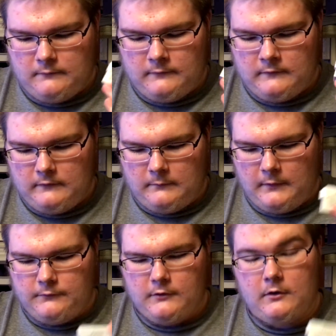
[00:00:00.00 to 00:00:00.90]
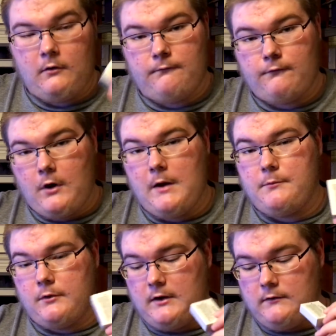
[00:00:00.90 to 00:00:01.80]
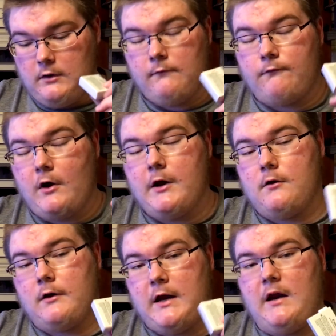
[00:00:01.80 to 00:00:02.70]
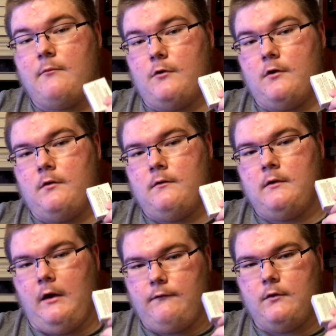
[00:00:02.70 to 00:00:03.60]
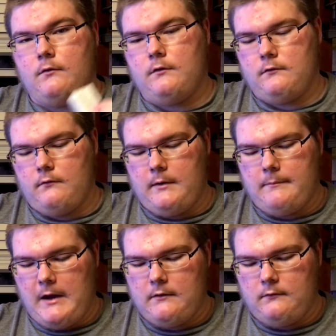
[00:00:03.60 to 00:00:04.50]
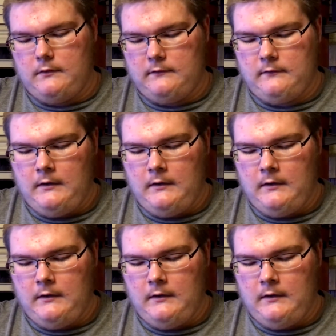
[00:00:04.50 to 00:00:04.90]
Sometimes you can go and fry your camera if you don't use the right batteries.